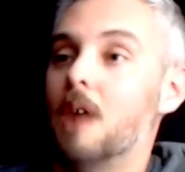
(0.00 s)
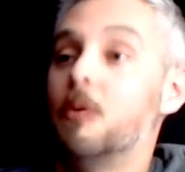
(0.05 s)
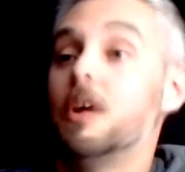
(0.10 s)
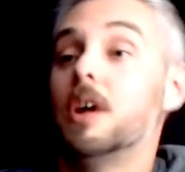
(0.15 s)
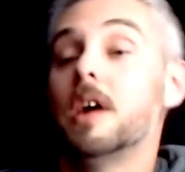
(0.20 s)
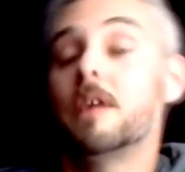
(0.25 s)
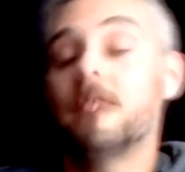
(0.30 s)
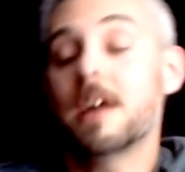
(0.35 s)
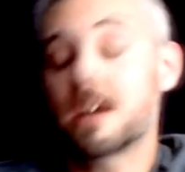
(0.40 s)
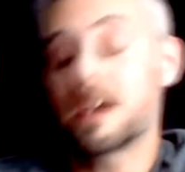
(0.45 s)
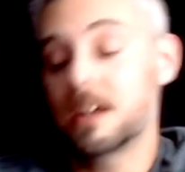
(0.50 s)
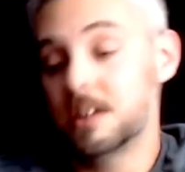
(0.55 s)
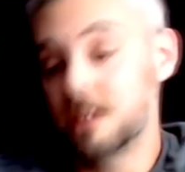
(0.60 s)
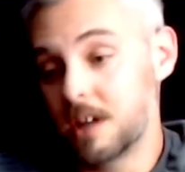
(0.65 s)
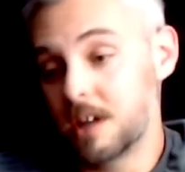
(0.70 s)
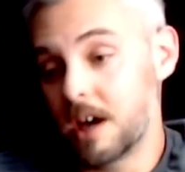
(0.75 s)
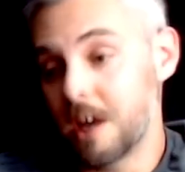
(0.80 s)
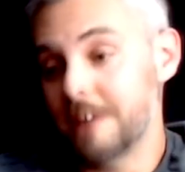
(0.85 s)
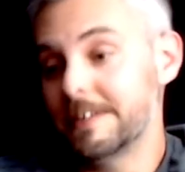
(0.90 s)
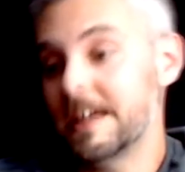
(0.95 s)
Well, I
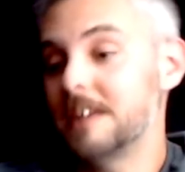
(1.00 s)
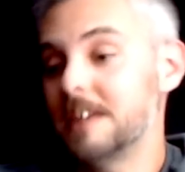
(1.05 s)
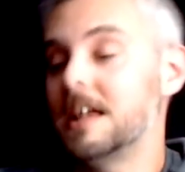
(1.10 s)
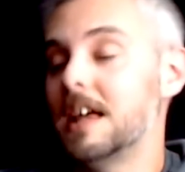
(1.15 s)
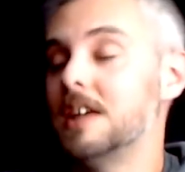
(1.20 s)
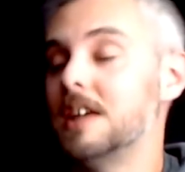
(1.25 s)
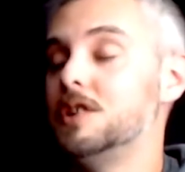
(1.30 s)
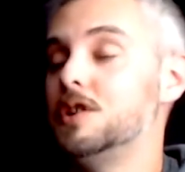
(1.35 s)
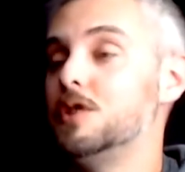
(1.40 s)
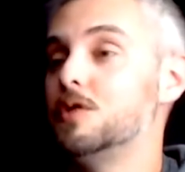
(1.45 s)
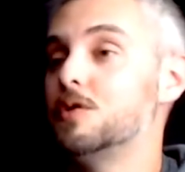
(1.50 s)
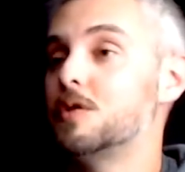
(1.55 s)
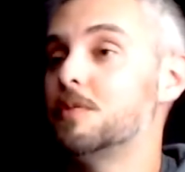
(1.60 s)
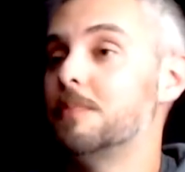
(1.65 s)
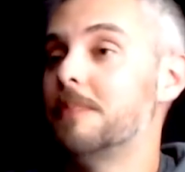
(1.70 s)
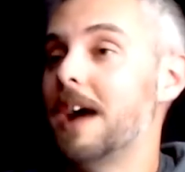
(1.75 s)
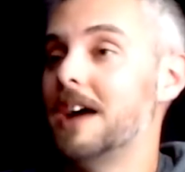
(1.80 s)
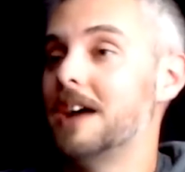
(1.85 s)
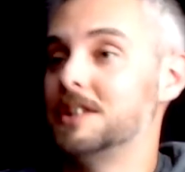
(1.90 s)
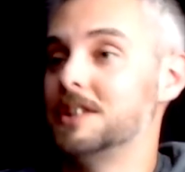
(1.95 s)
reckon that their new
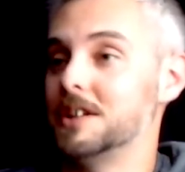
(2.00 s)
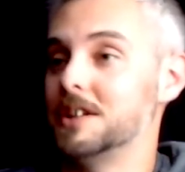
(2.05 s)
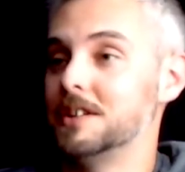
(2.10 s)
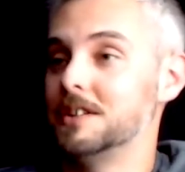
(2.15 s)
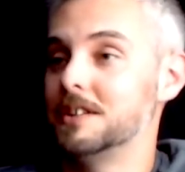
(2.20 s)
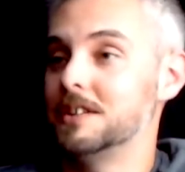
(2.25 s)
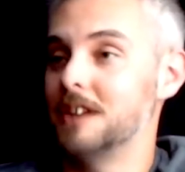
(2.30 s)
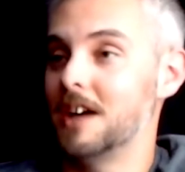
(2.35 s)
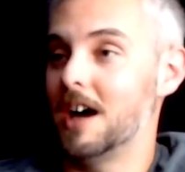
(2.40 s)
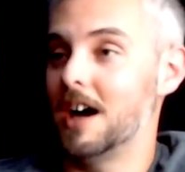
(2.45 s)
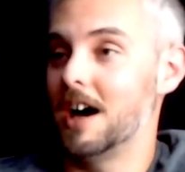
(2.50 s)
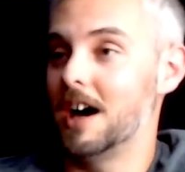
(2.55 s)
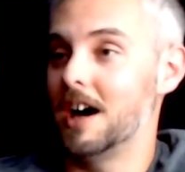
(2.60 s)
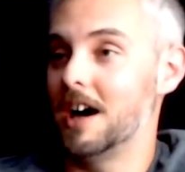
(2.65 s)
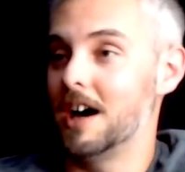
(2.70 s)
companion,